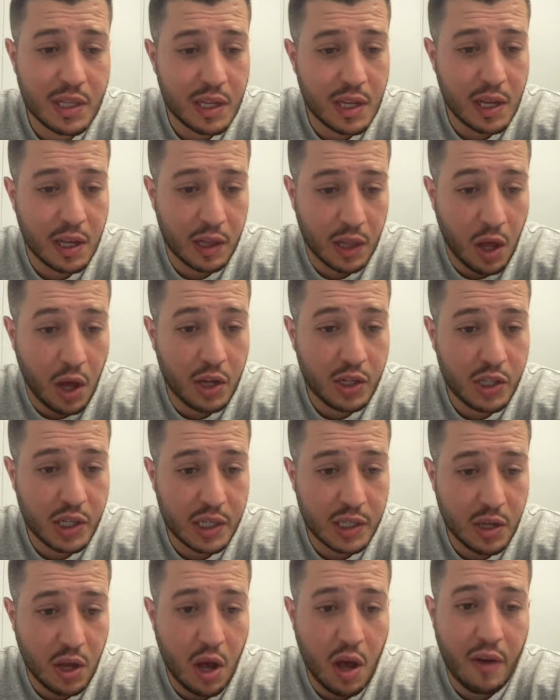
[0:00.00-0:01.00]
it
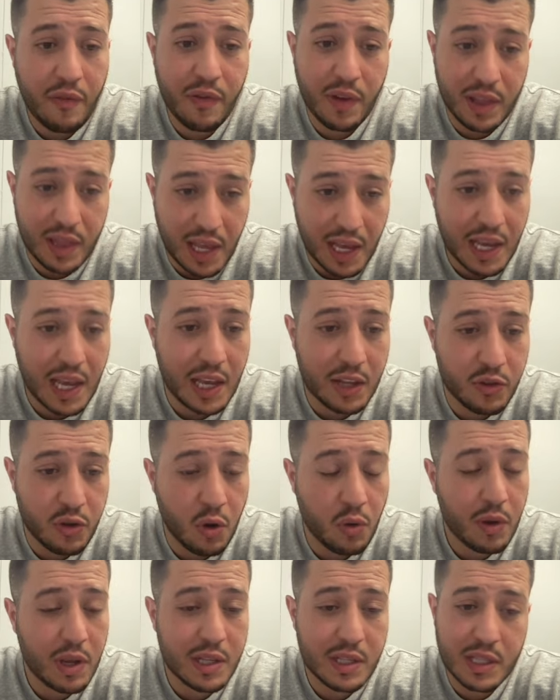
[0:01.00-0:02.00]
launches off and they get
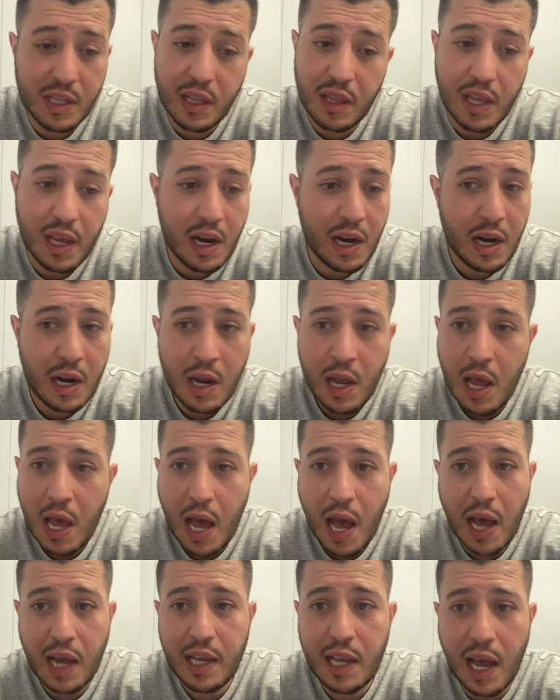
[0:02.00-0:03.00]
tokens in there,
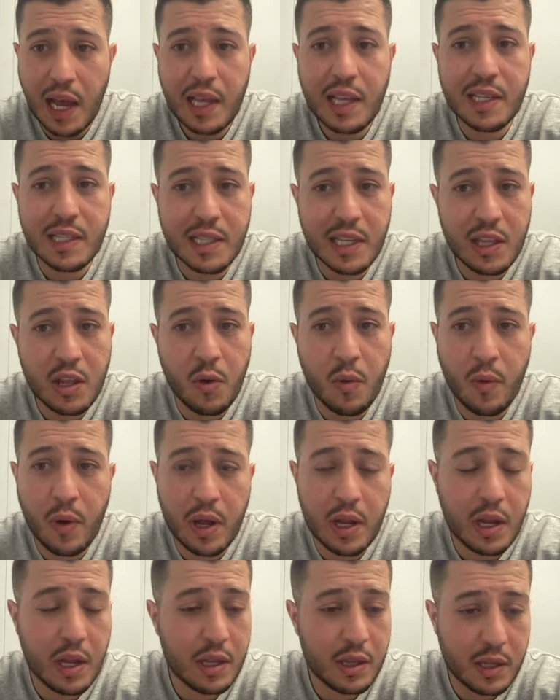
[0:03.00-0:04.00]
I, I can see the
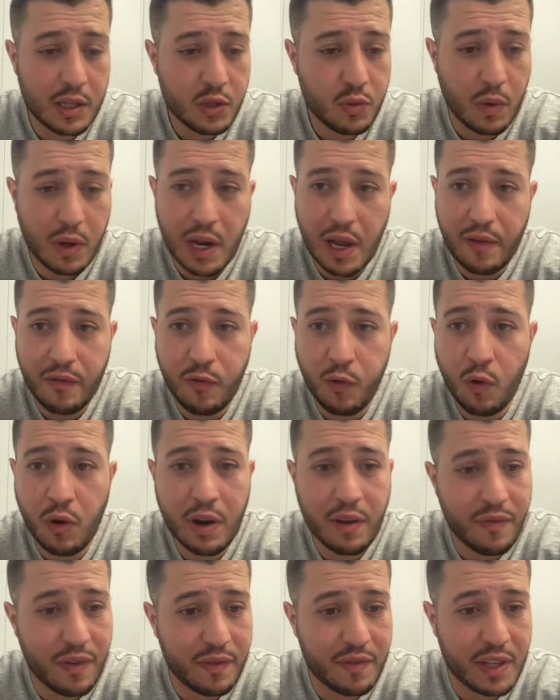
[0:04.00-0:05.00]
one this one at
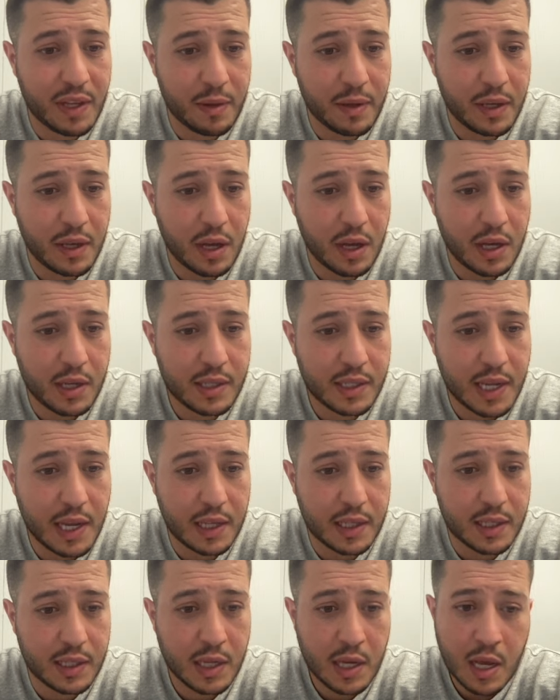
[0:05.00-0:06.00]
40 50 uh,
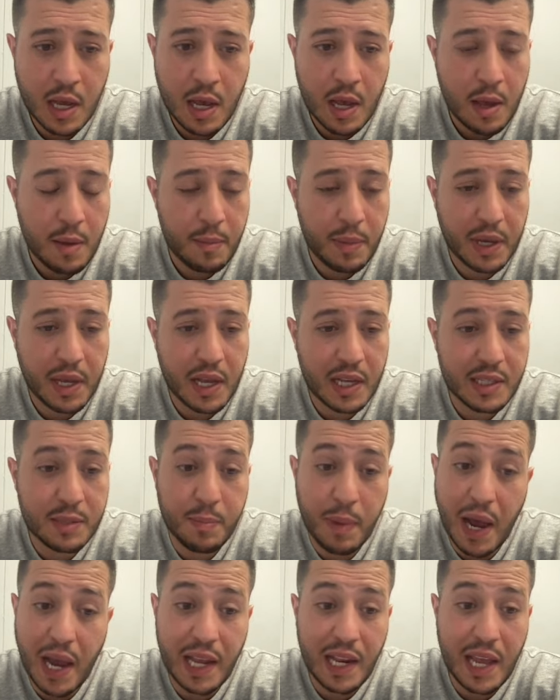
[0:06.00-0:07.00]
cents because
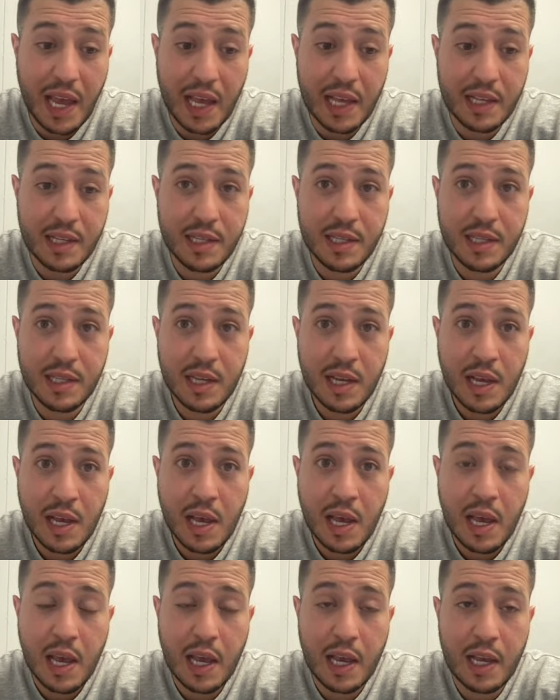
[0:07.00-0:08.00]
Binance
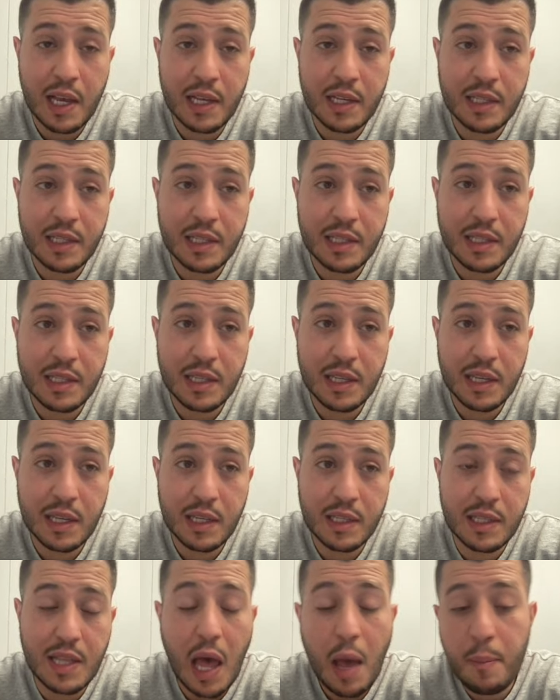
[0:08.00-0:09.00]
is
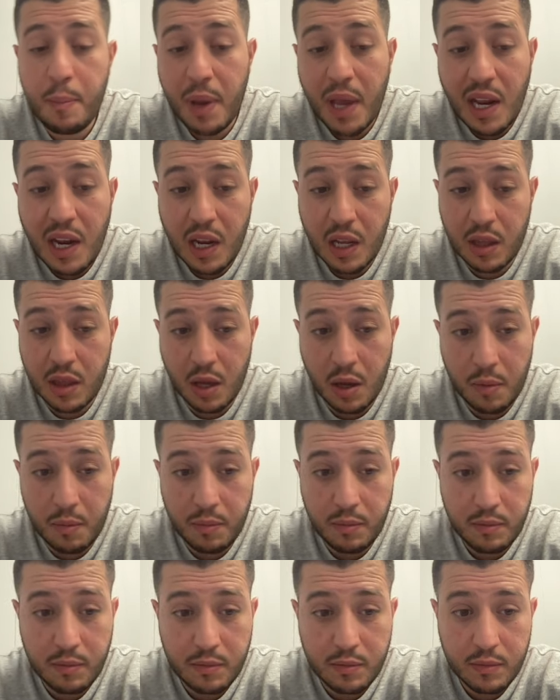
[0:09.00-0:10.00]
is not beating them